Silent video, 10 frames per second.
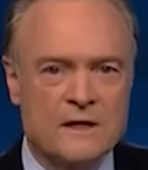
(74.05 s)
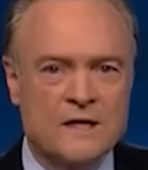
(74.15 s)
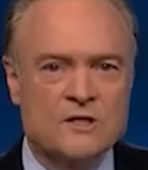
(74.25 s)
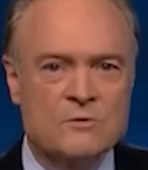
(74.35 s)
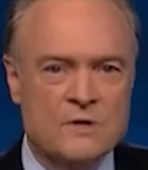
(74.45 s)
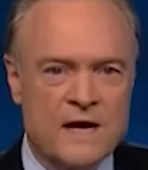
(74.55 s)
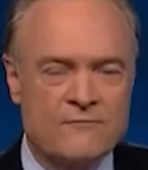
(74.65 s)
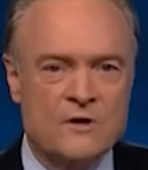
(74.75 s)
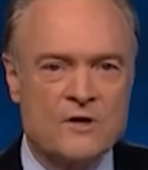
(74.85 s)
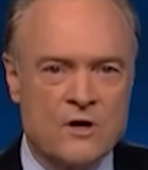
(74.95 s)
and you
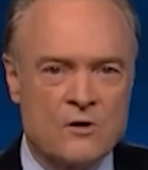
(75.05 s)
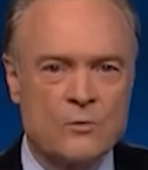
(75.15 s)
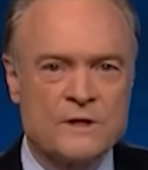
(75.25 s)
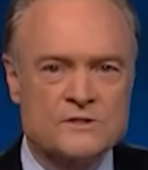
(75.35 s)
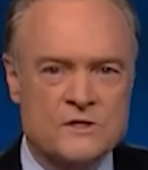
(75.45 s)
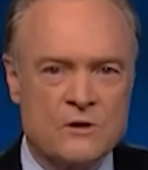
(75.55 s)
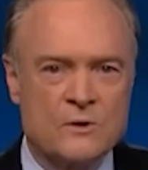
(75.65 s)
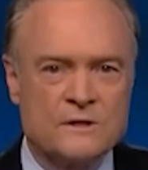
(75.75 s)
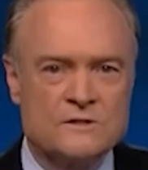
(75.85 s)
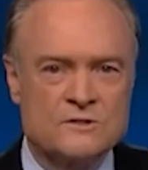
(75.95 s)
never know what it's
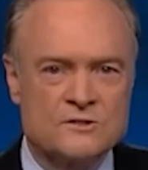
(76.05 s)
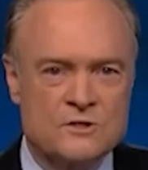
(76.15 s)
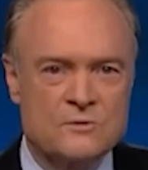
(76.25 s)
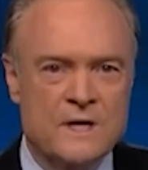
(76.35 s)
going to do